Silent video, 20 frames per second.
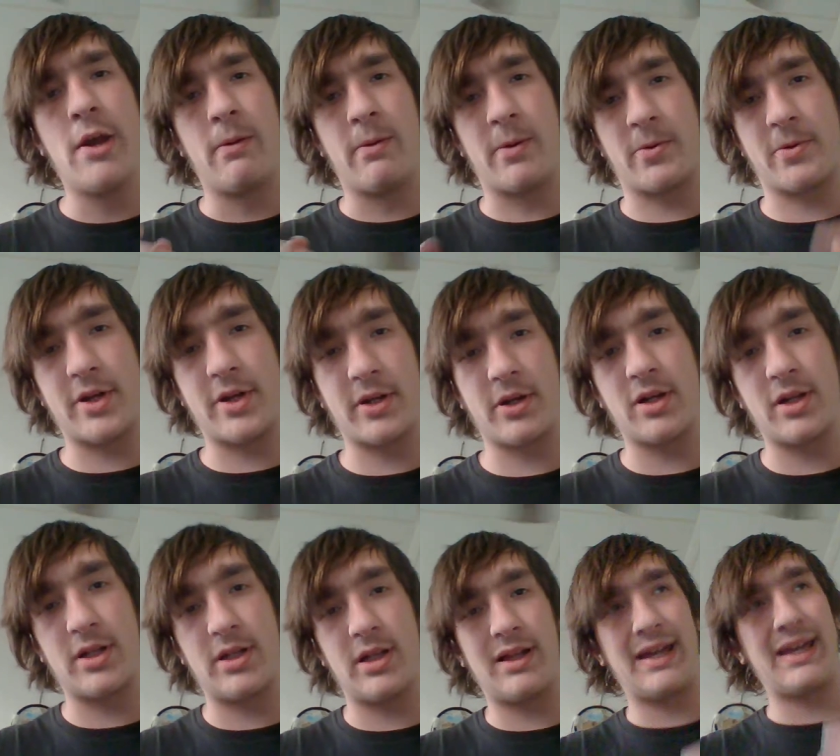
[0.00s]
We were working
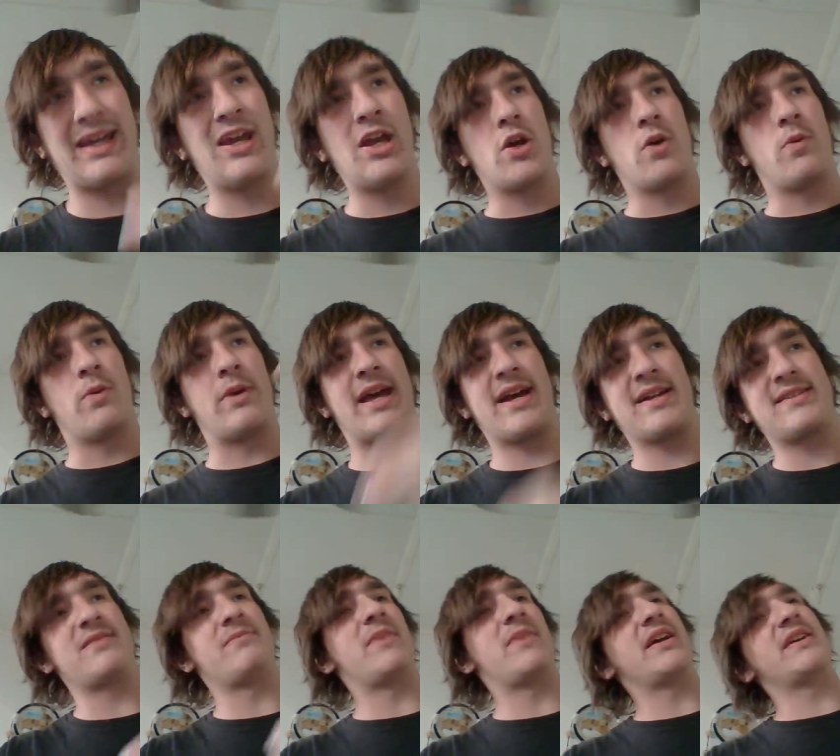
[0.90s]
on clay. We
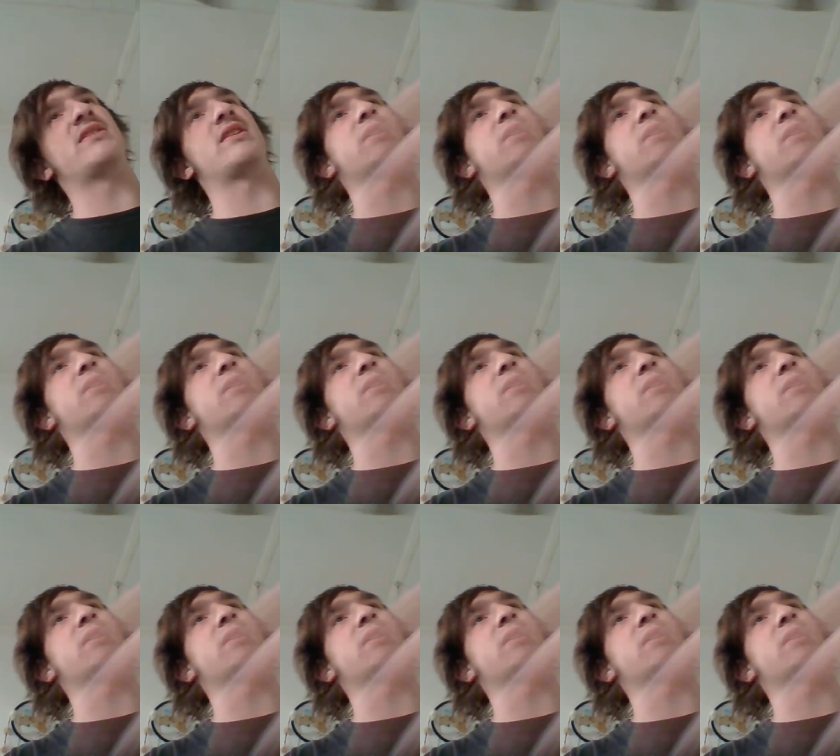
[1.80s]
had to make